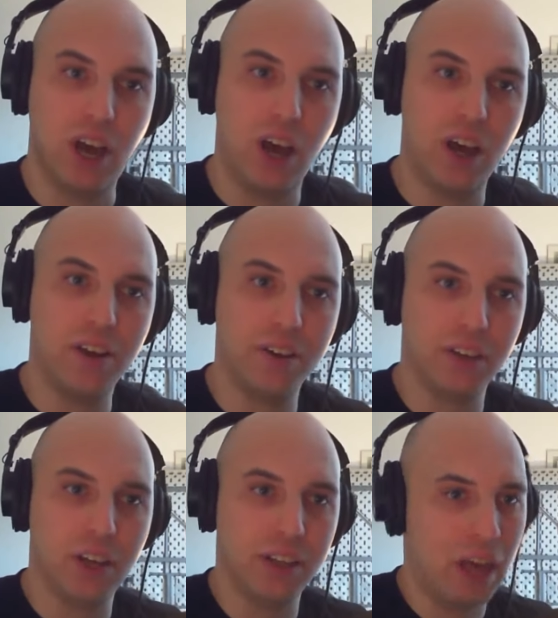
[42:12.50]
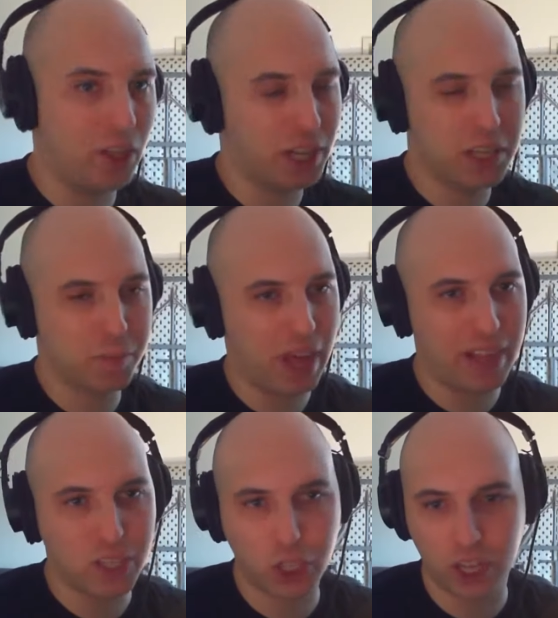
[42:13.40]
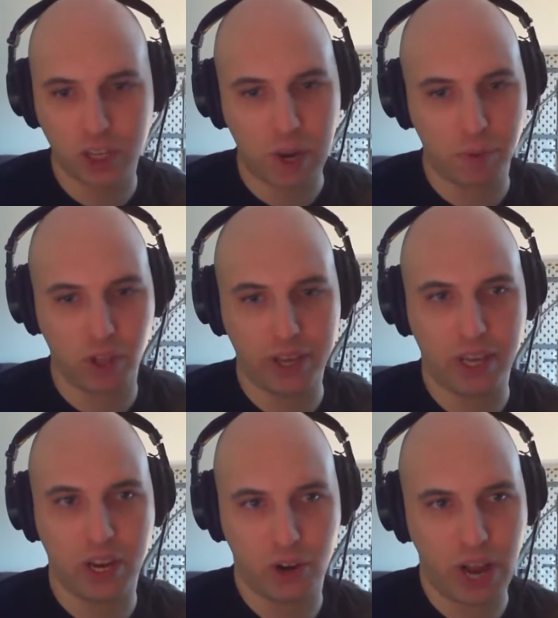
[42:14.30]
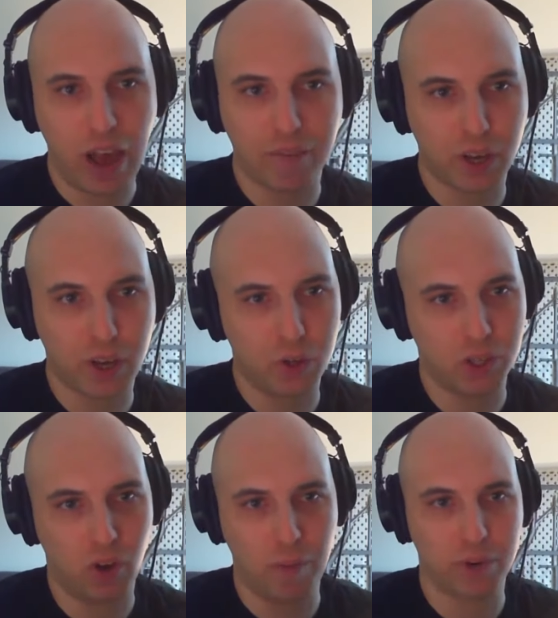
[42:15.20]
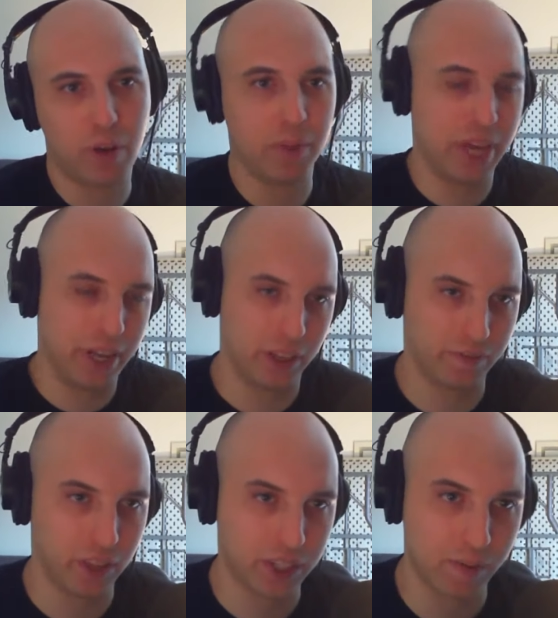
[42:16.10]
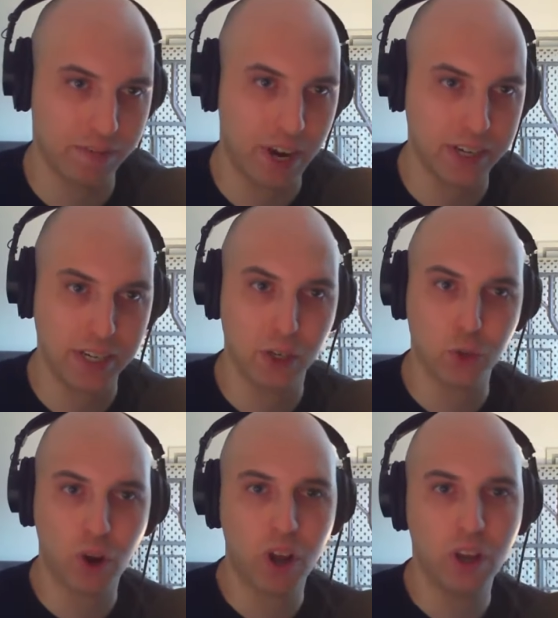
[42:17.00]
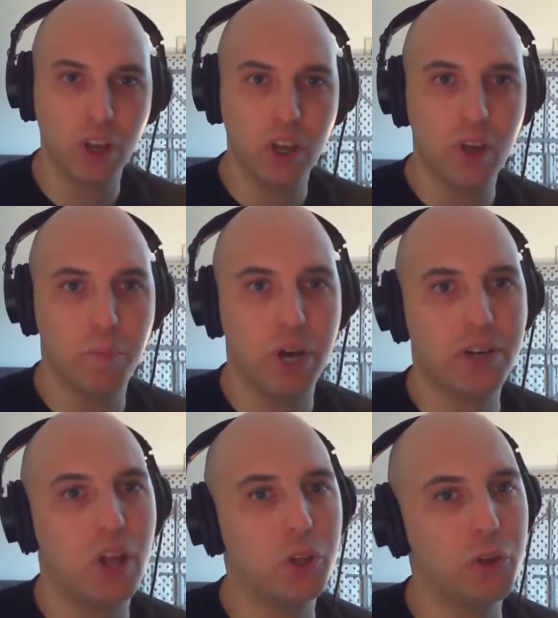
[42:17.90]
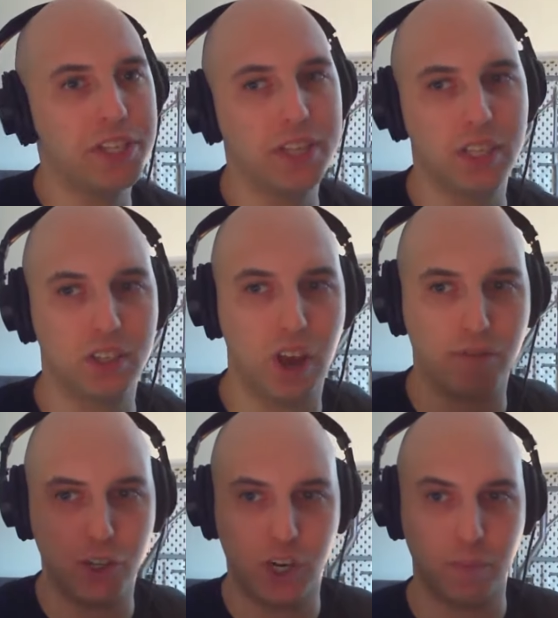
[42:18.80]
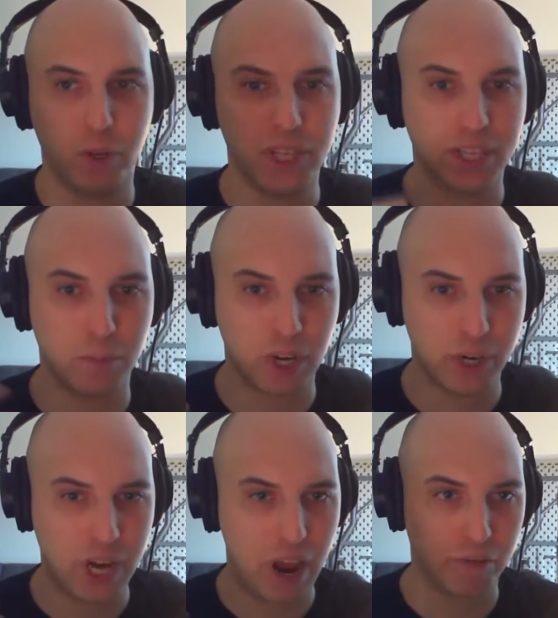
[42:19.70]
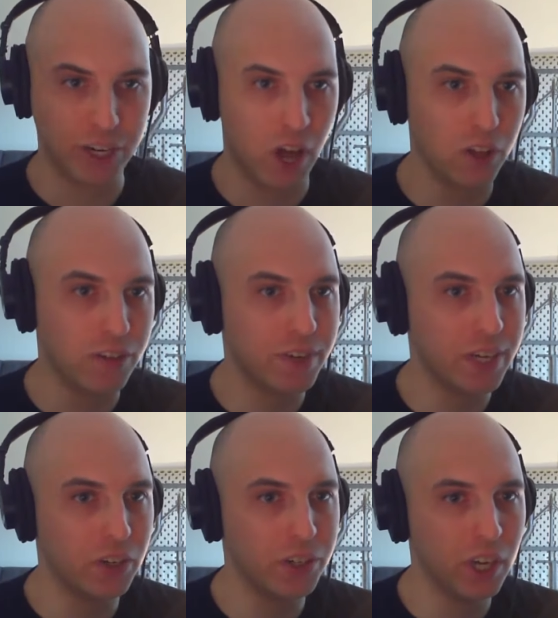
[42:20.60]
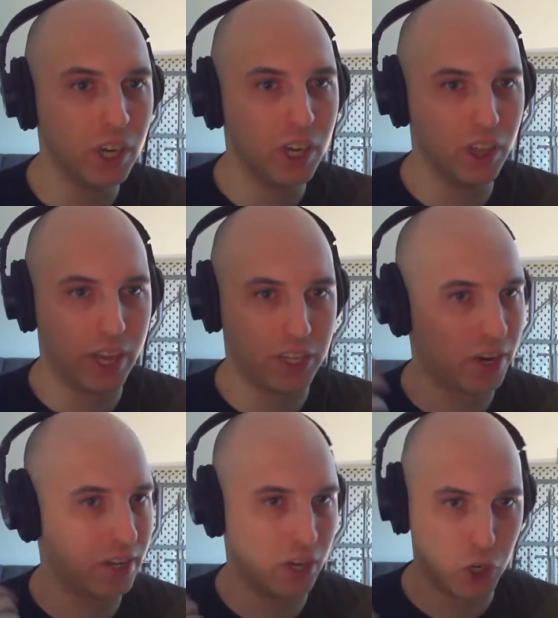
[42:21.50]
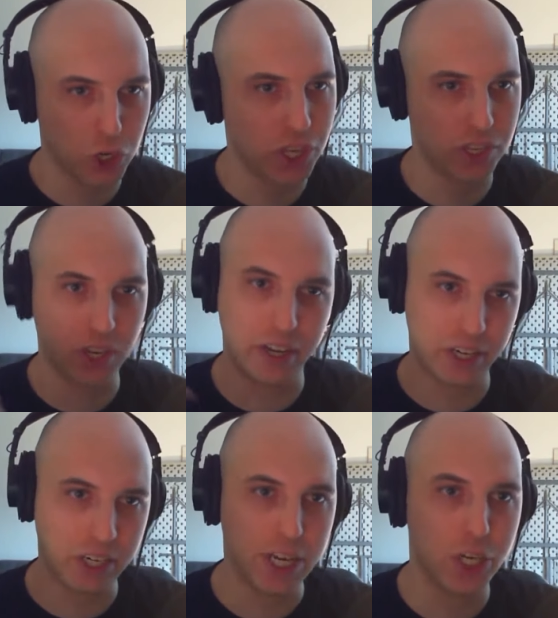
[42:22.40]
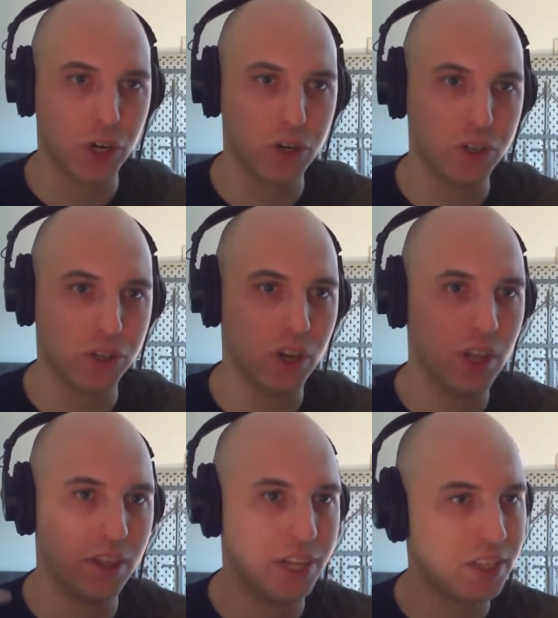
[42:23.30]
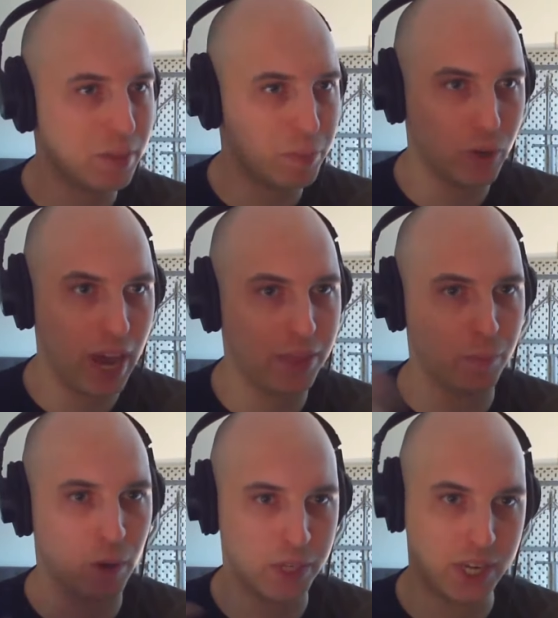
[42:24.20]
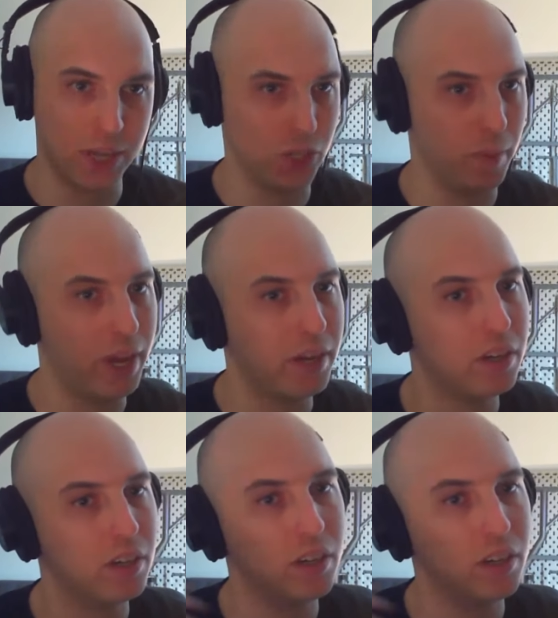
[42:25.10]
And I last looked at this paper like a year and a half ago, so I'm probably getting some of the fine details wrong. But not only do we see this in software engineering, but we see this in pretty much every knowledge field, like studying nurses, studying teachers. The less sleep you get, the more mistakes you make.